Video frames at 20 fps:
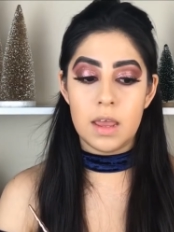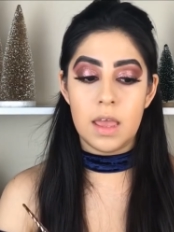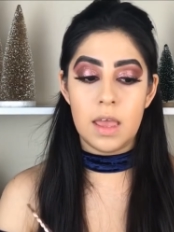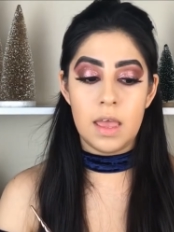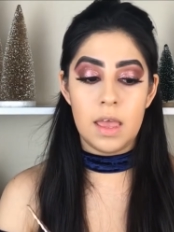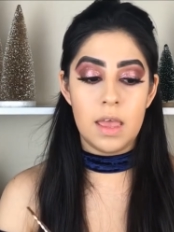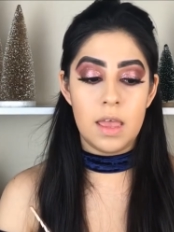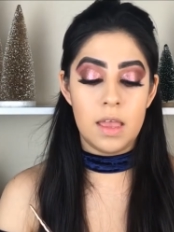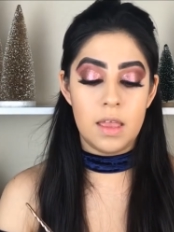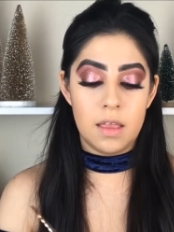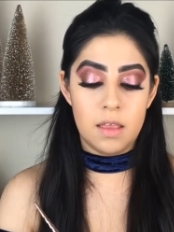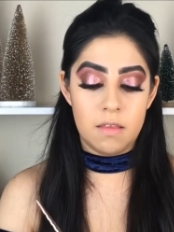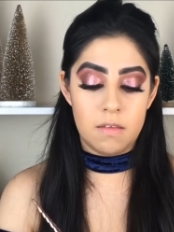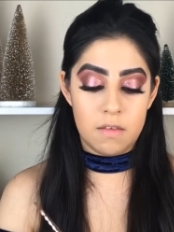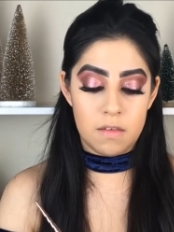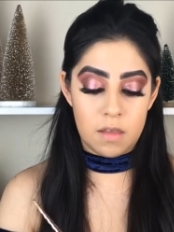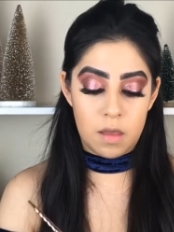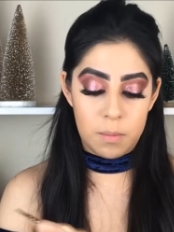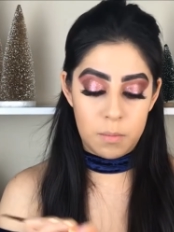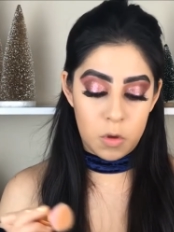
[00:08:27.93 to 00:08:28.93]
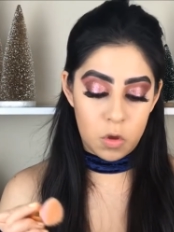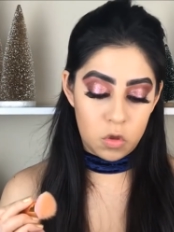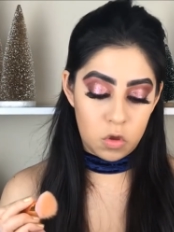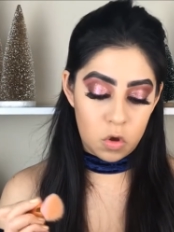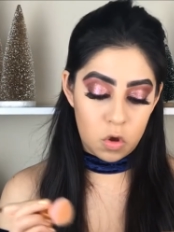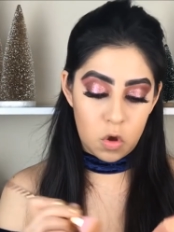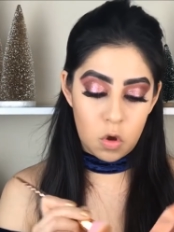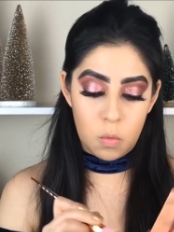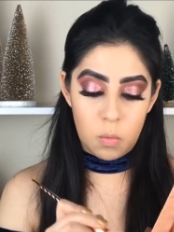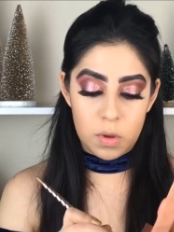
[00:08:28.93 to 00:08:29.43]
and I'm gonna
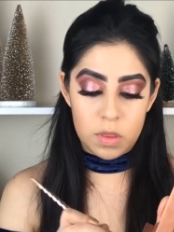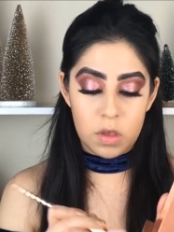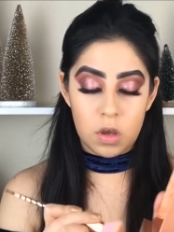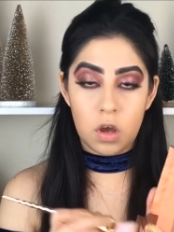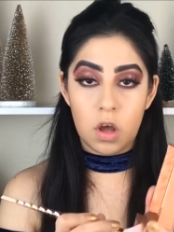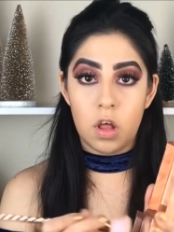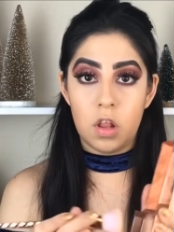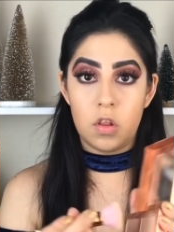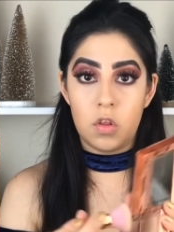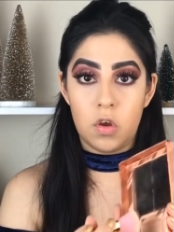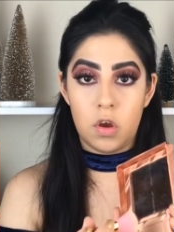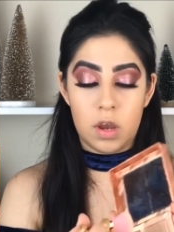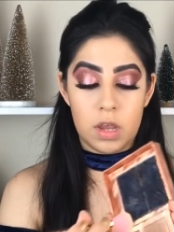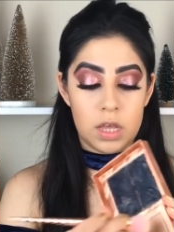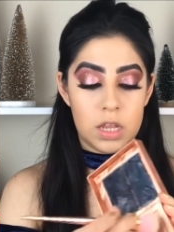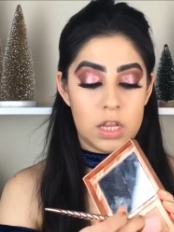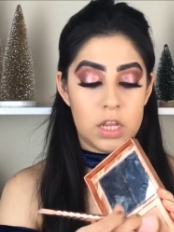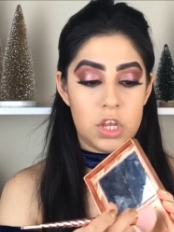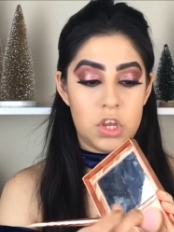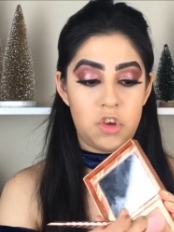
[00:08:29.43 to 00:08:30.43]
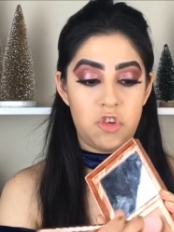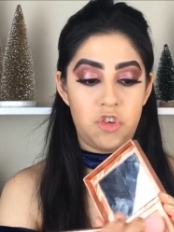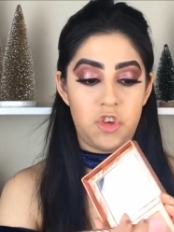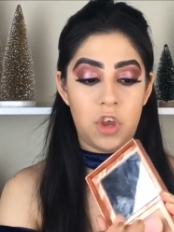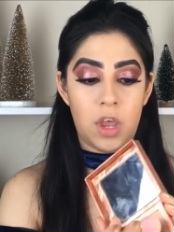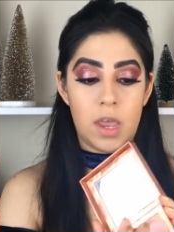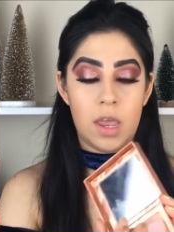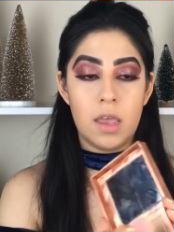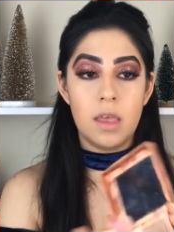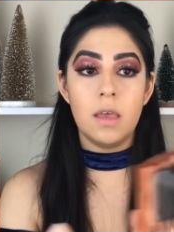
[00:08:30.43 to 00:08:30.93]
go with the color
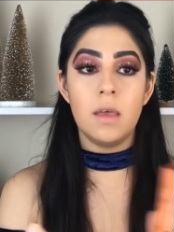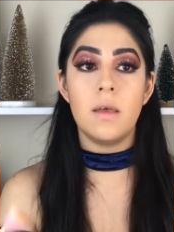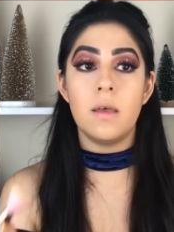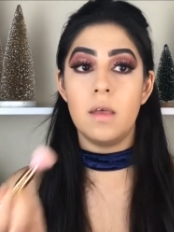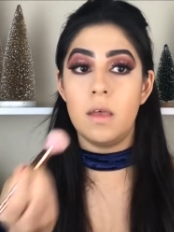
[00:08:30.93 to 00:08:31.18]
Cliche